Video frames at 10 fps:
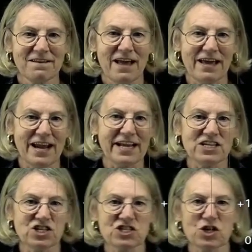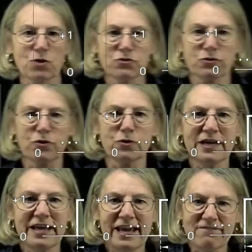And I can just go through,
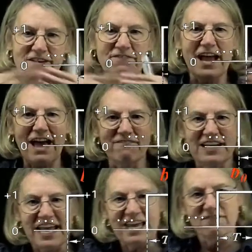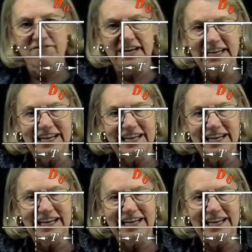even if I have an infinite